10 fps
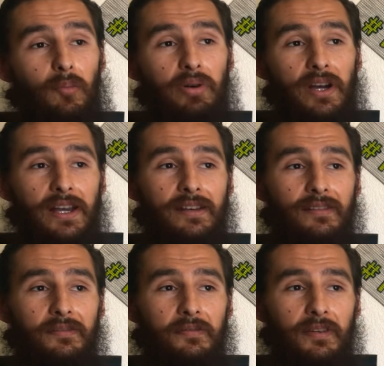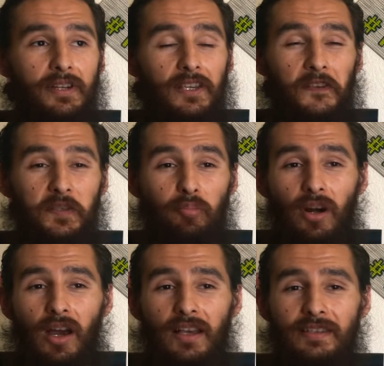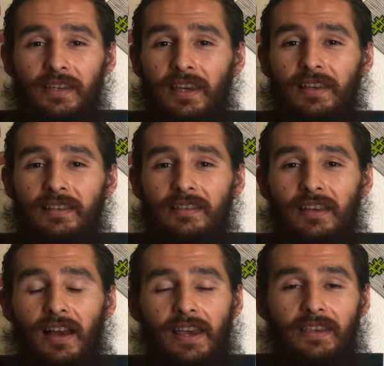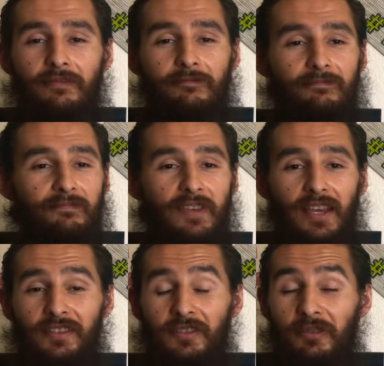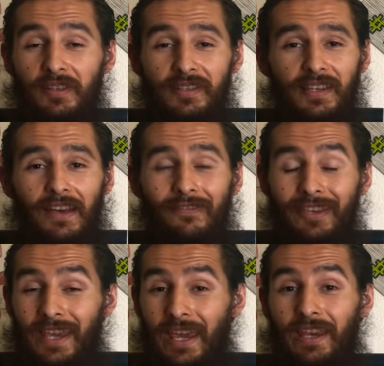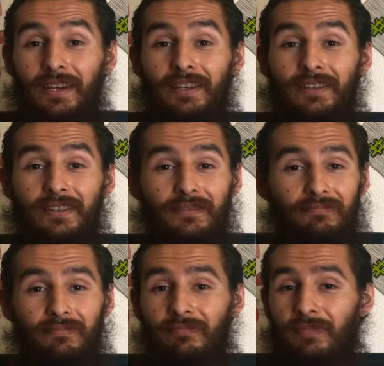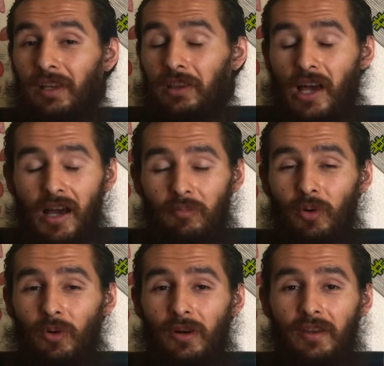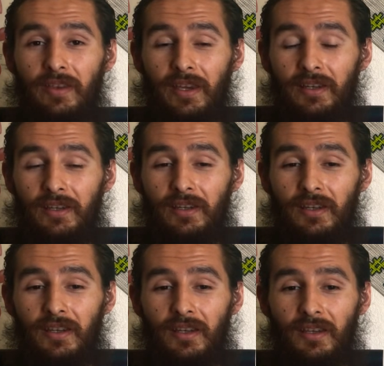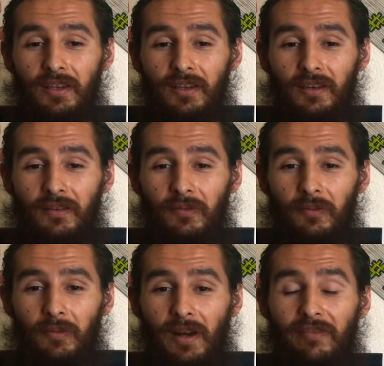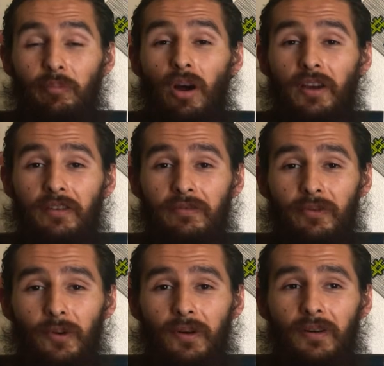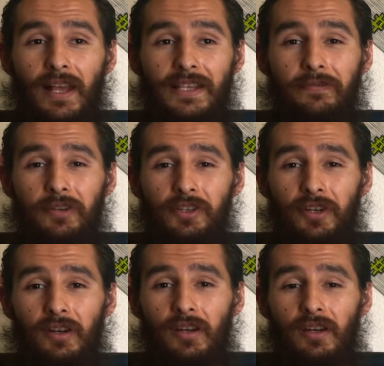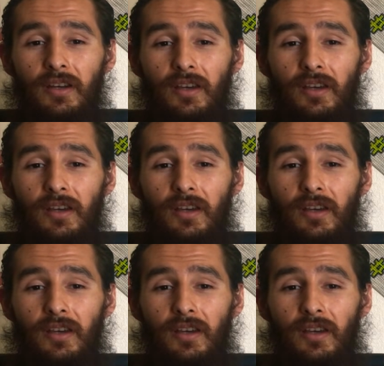But in this process, I guess you can say I've gained a lot more than what I bargained for, that's for sure.